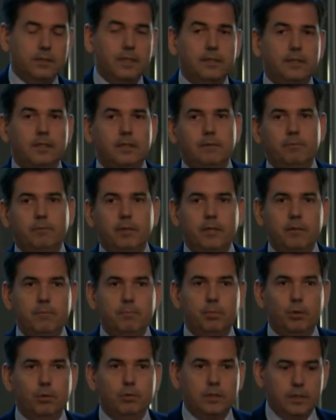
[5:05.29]
that are being
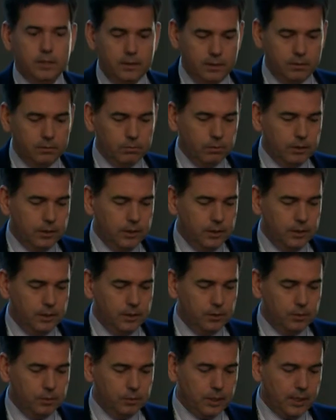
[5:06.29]
imported into
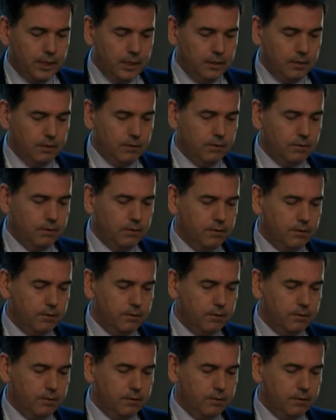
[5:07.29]
the UK.